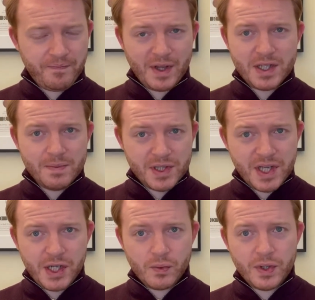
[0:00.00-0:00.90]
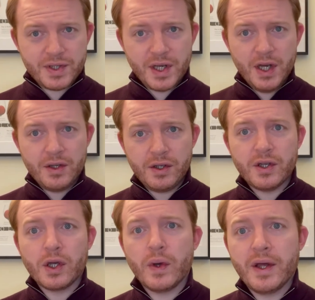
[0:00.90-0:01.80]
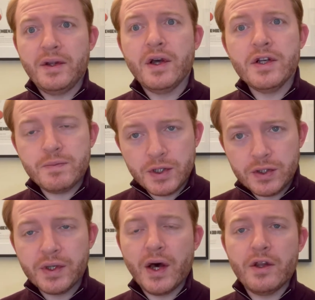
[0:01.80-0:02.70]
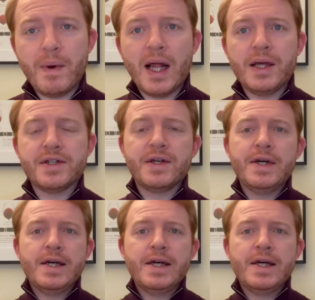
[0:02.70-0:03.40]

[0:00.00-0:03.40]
some cedarwood that you don't quite get on the nose, but you do get on the palate.